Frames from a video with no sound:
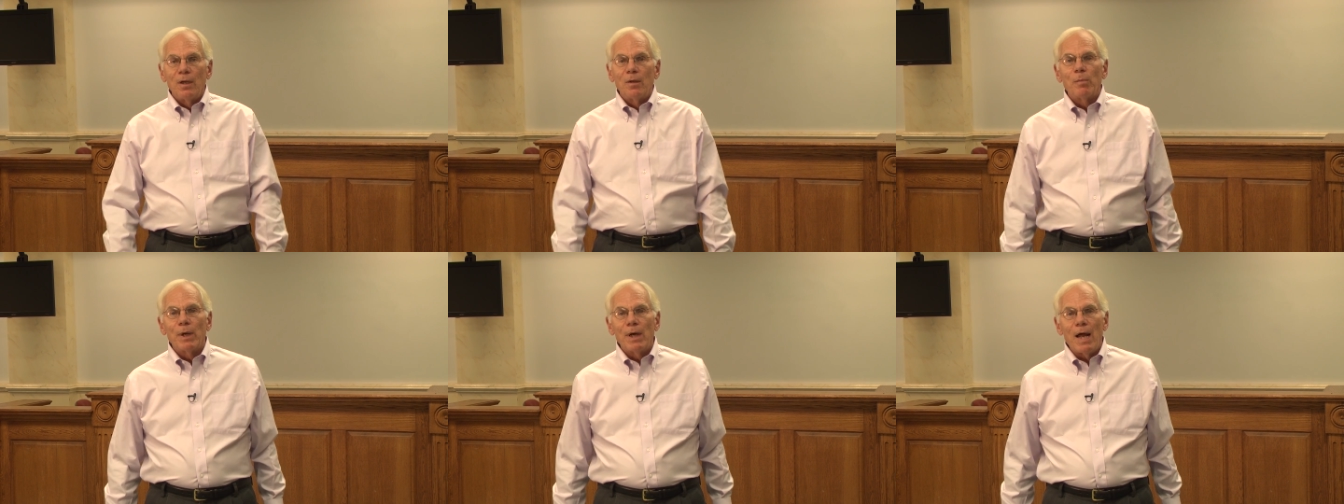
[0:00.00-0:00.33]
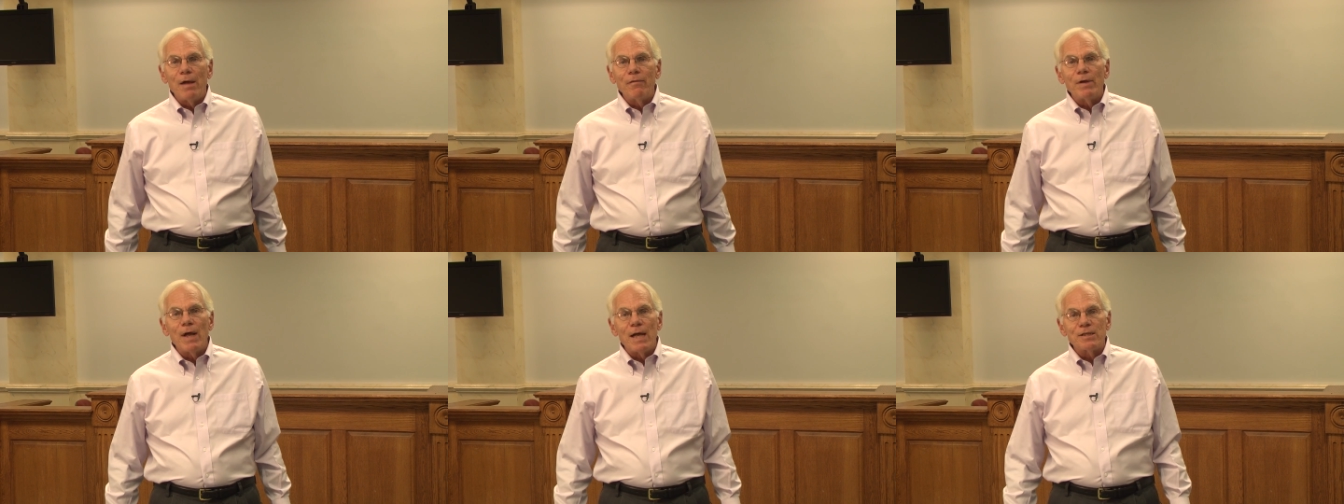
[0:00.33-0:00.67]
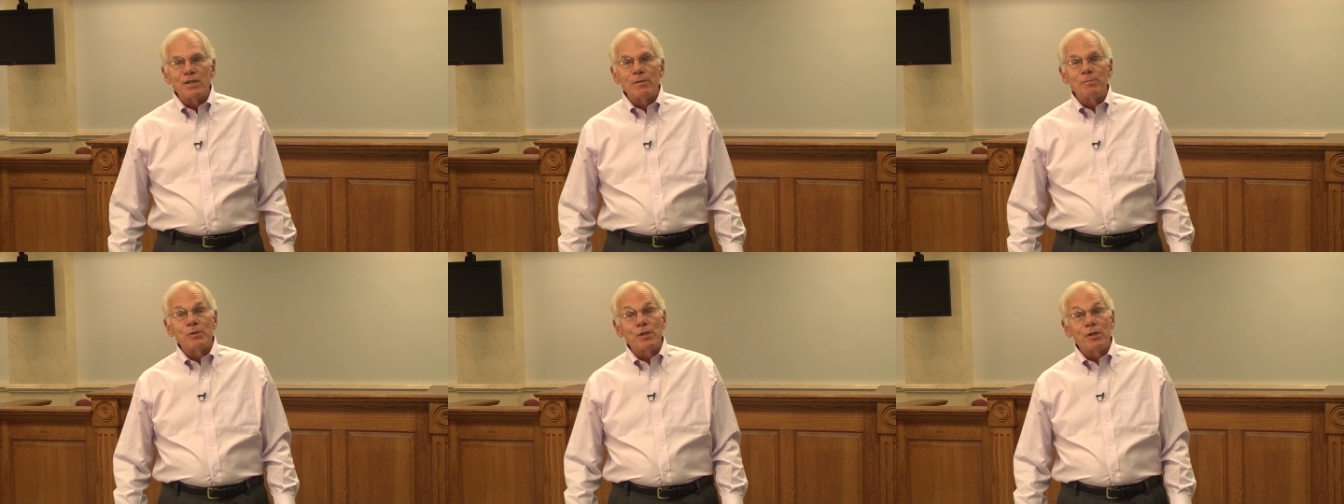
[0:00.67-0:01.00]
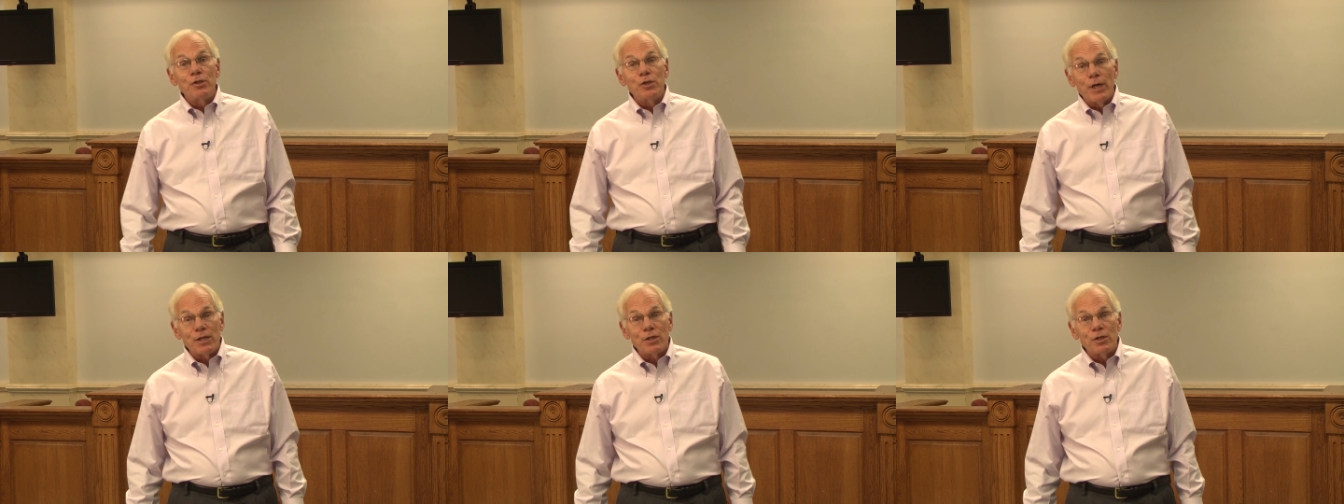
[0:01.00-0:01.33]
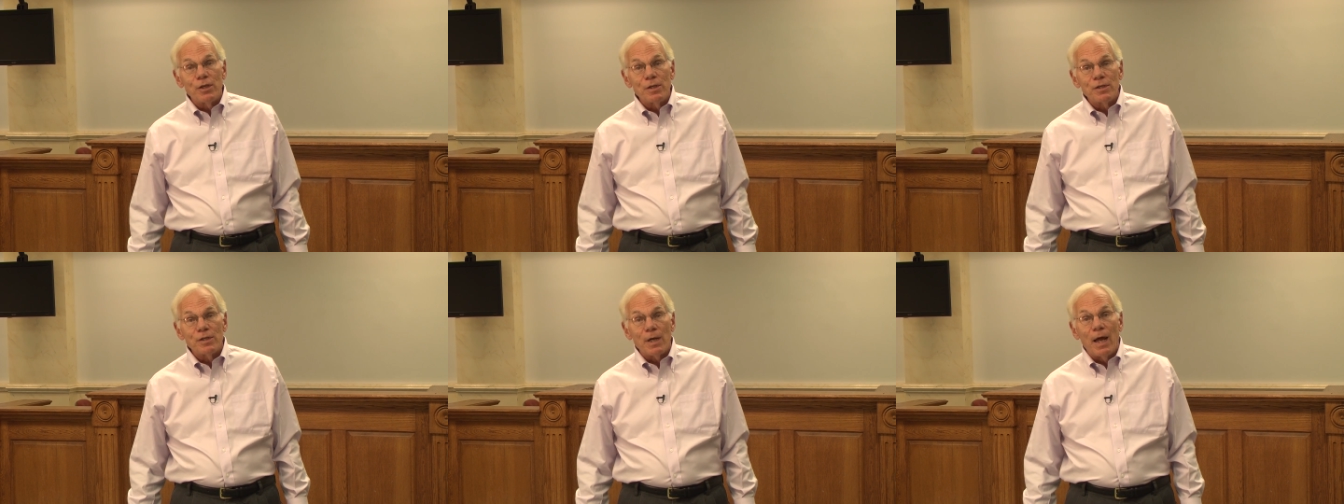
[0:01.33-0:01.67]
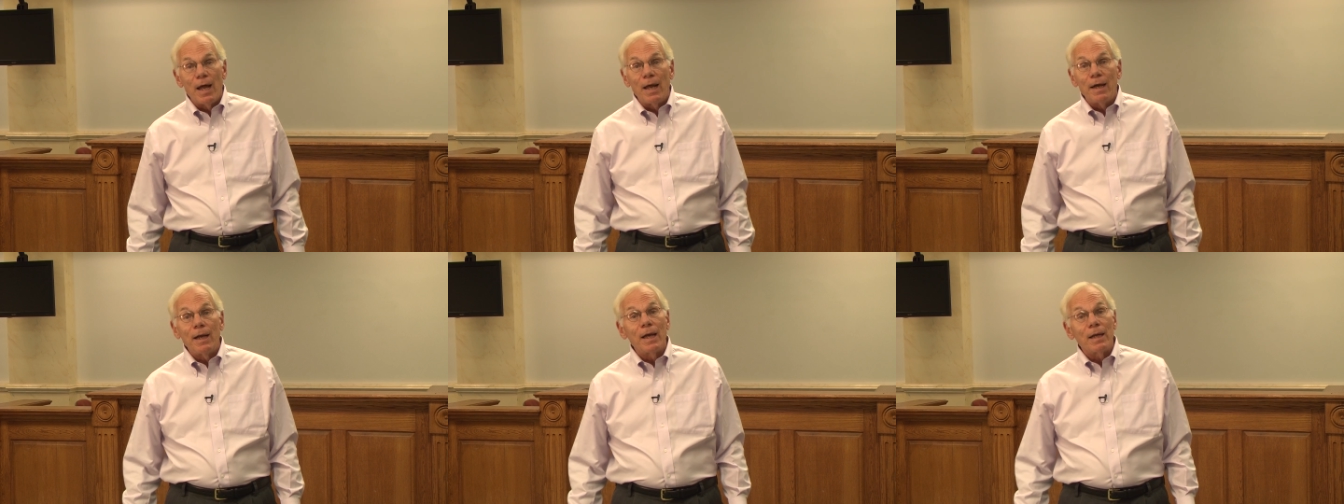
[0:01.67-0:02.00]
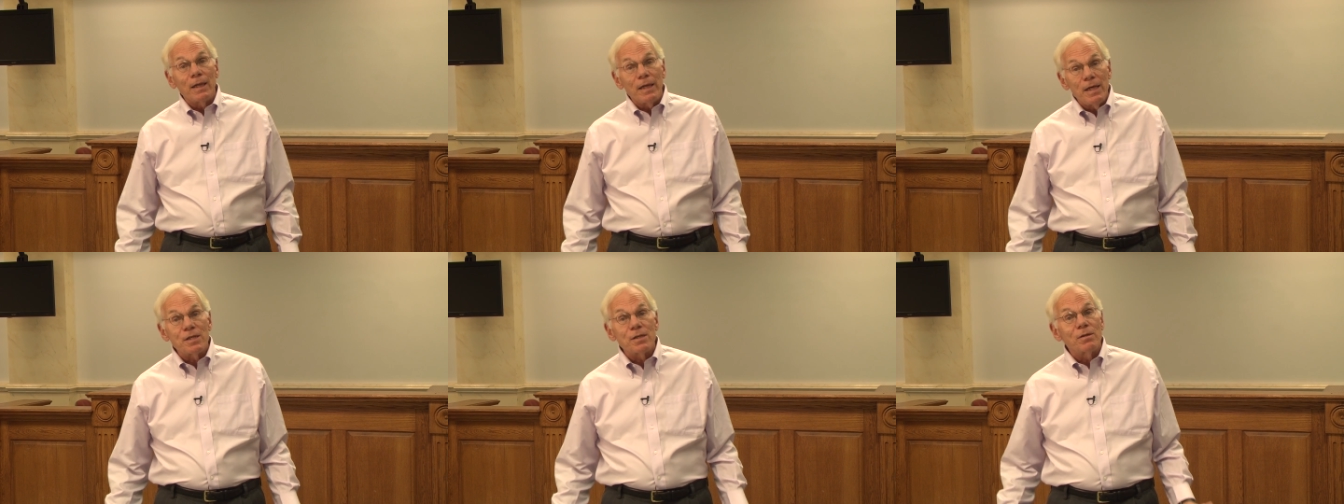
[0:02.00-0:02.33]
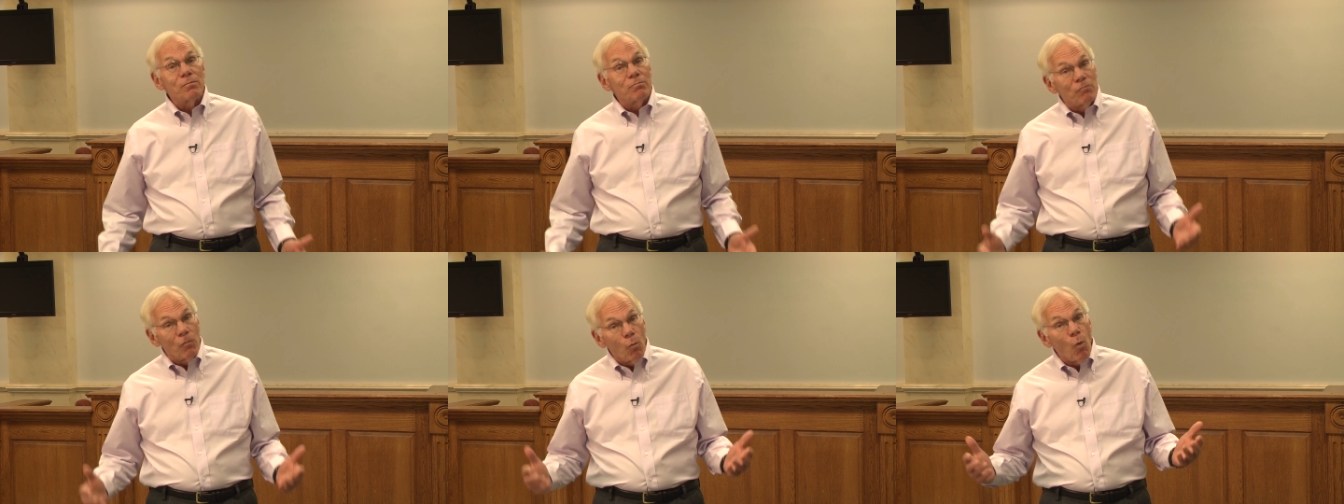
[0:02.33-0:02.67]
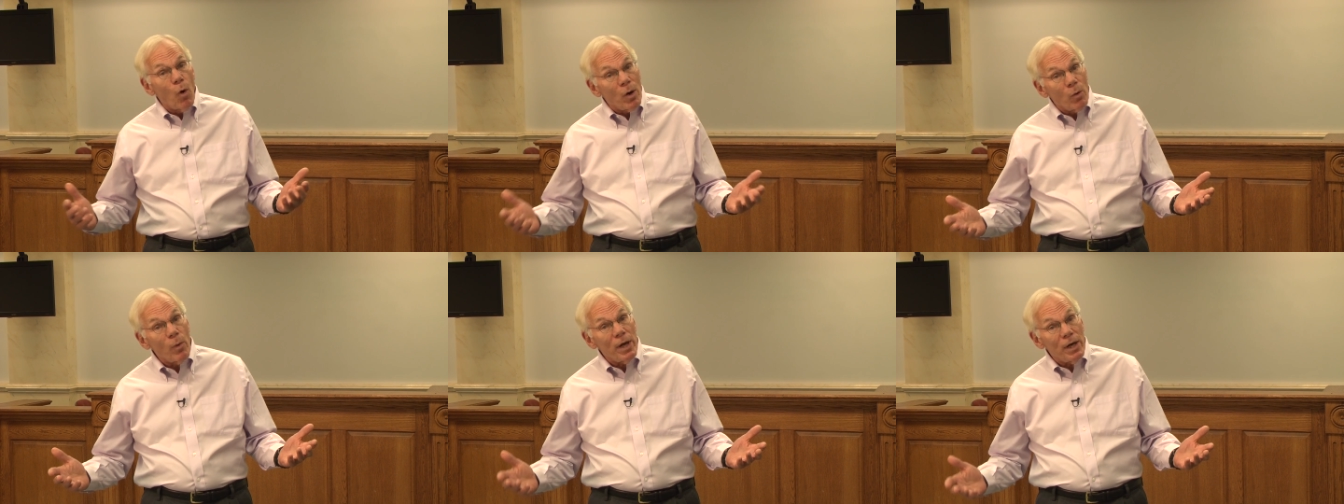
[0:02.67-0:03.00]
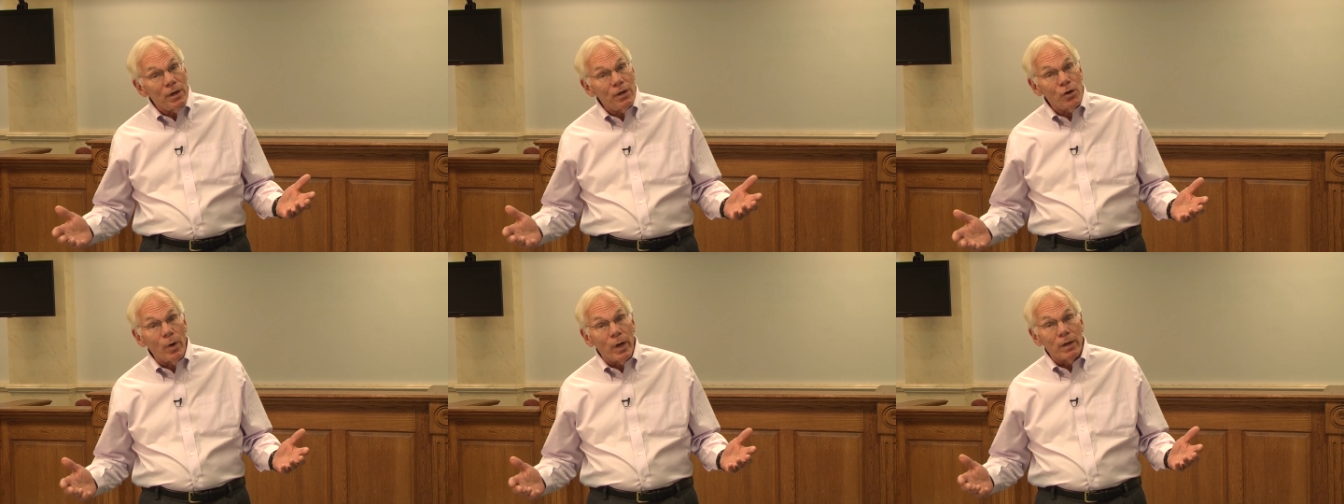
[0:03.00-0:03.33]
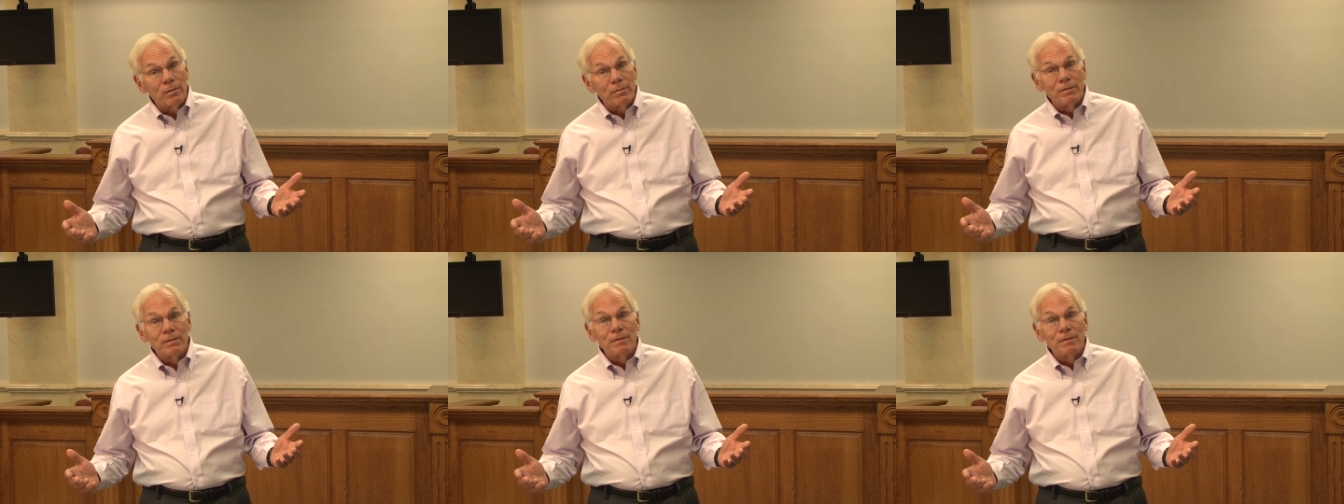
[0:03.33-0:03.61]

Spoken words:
But I've got some suggestions on at least one way to do it.